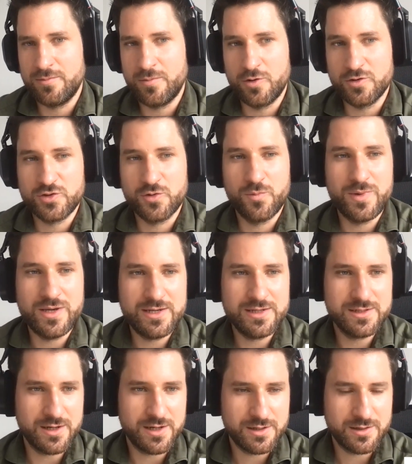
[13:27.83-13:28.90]
also
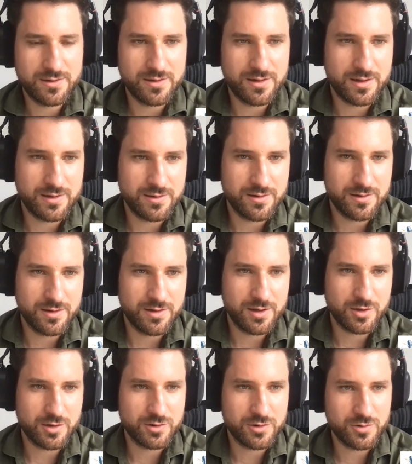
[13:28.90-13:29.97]
meet on
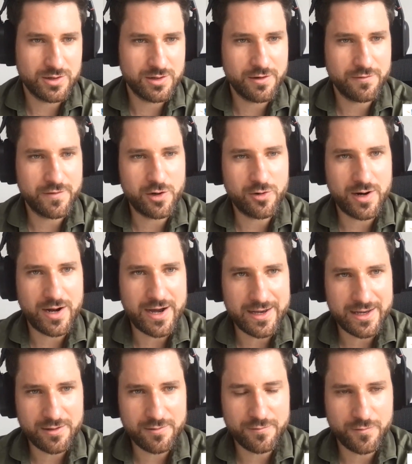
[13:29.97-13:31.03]
a good enough
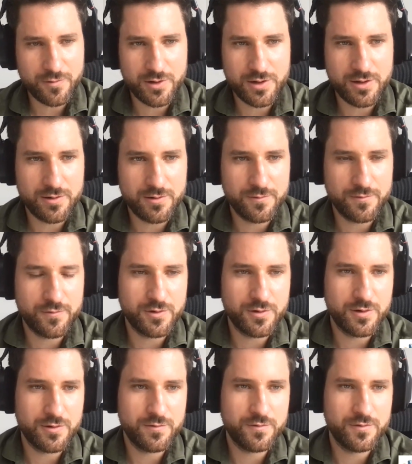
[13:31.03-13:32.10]
ROI for
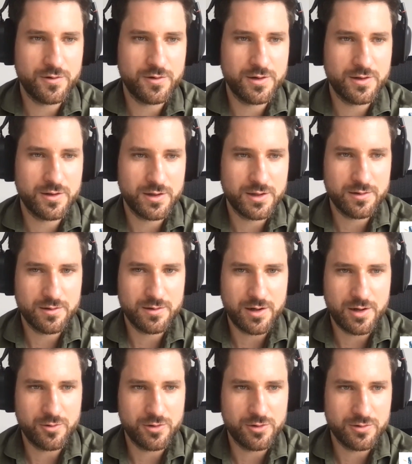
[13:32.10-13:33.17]

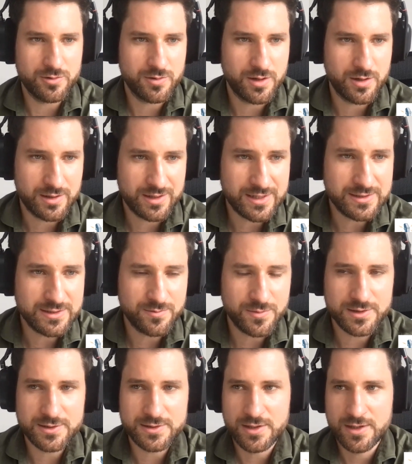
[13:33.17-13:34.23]
our
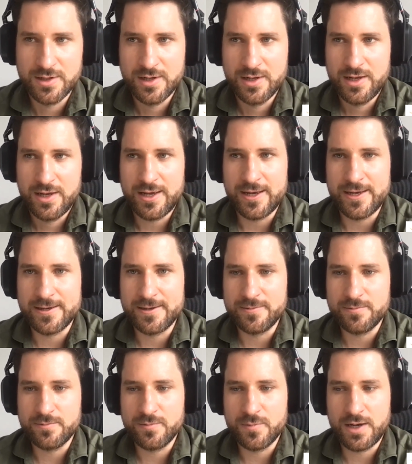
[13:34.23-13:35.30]
customers,
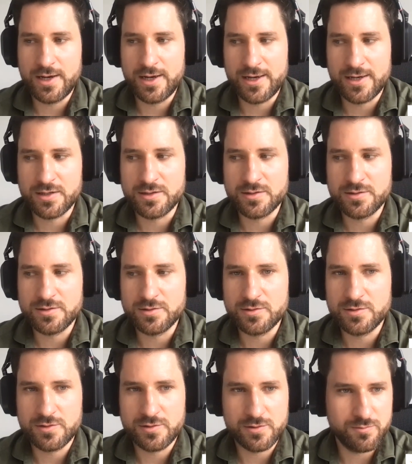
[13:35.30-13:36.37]

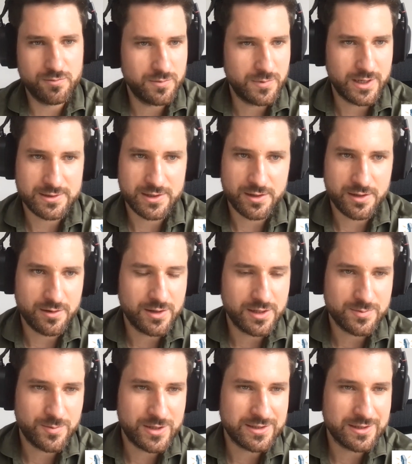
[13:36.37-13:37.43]
and exactly
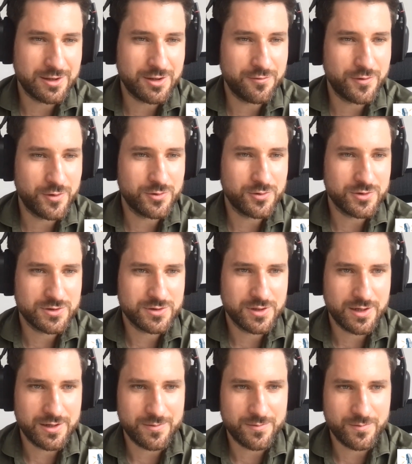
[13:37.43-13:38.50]
that's basically the focus
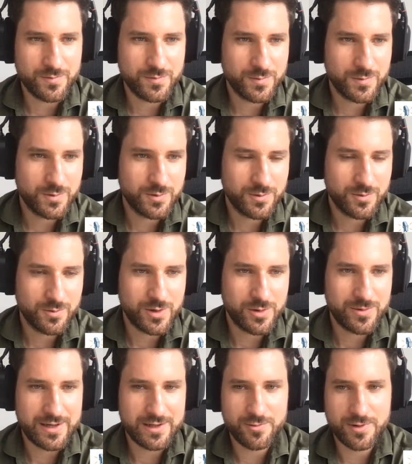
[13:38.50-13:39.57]
where
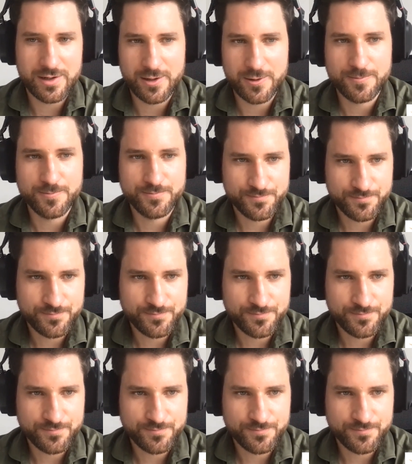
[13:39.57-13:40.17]
we're at right now.